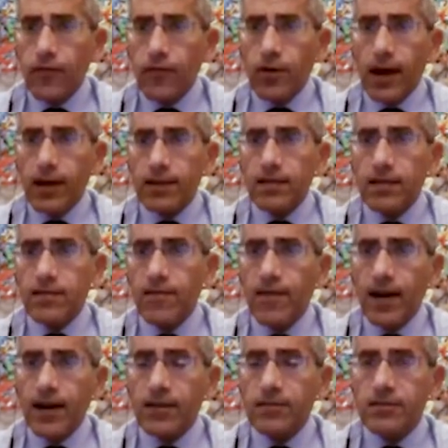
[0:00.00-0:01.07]
for
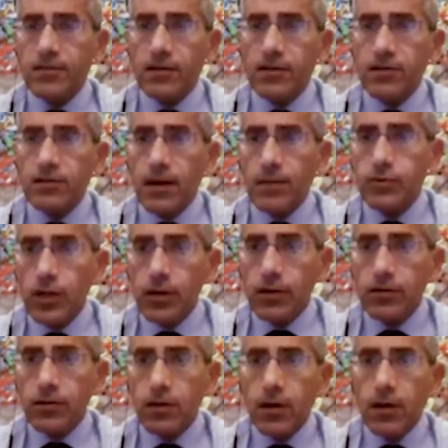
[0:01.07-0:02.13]
identifying study
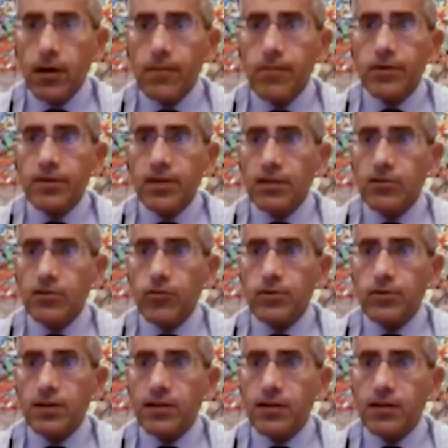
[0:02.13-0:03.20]
subjects, presenting
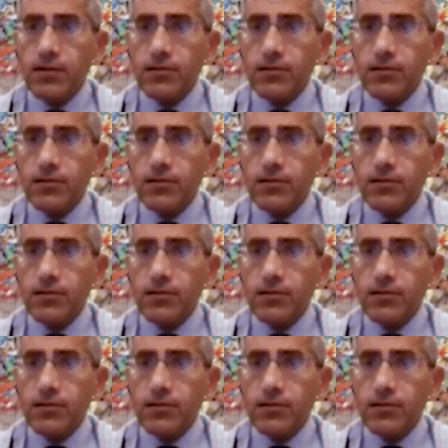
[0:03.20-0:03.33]
with clinical